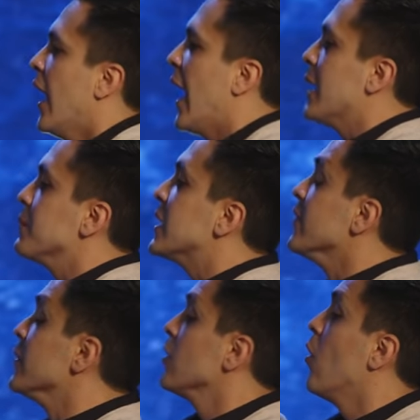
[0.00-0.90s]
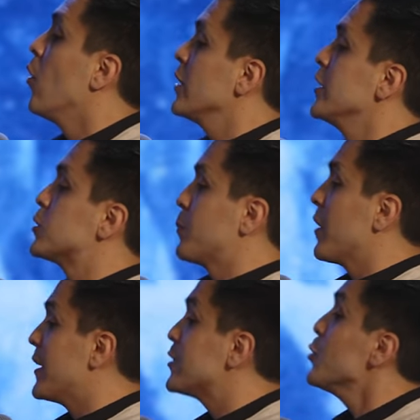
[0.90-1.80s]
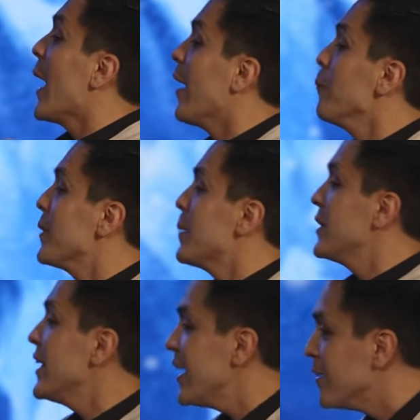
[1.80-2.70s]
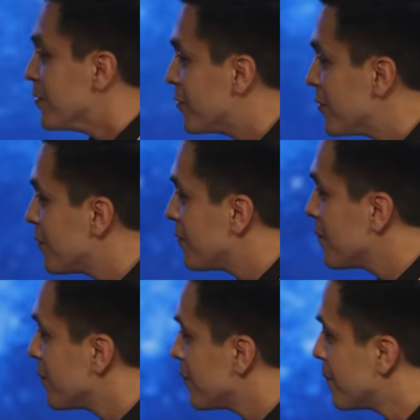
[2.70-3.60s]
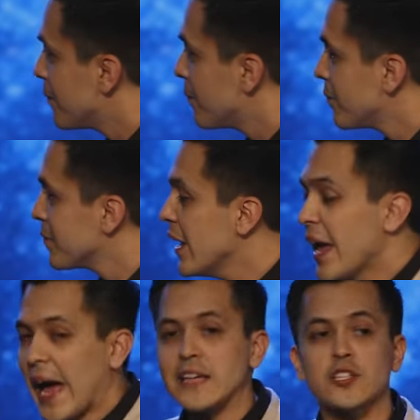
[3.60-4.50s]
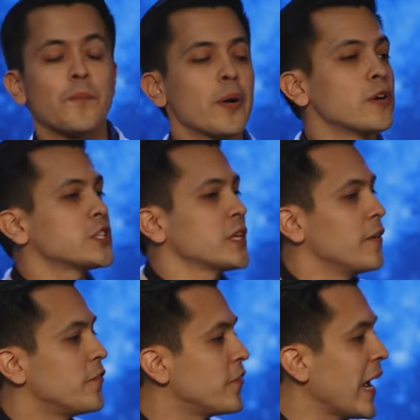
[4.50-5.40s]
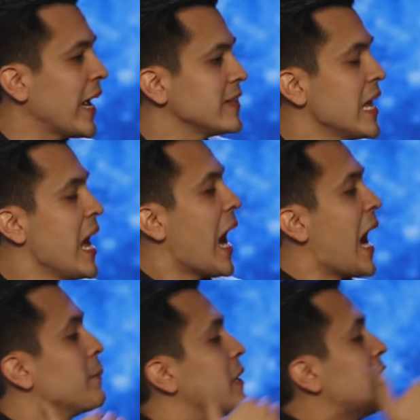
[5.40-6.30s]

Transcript: I'm given the Holy Spirit to help me believe. As a person of faith, I'm